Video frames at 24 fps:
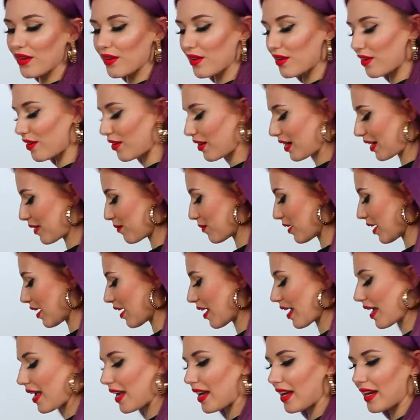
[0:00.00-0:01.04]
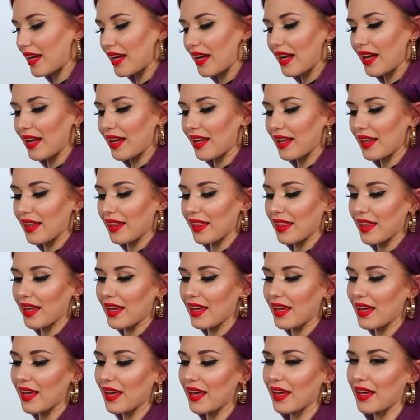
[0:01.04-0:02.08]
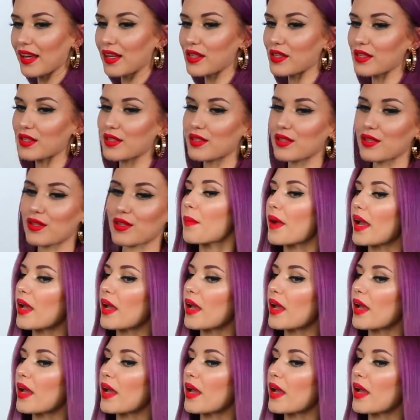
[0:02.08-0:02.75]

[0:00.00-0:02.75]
Oh, I'm liking this.